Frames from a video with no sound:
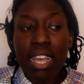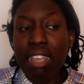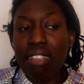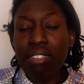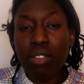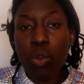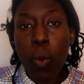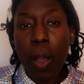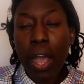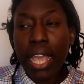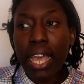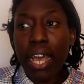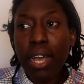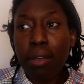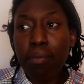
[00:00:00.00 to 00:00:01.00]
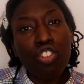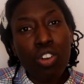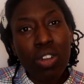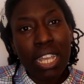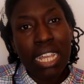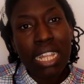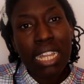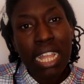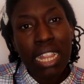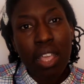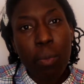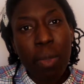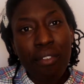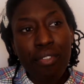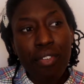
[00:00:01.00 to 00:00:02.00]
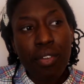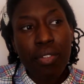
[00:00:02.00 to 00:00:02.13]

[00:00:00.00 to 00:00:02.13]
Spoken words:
It's quite shocking that they went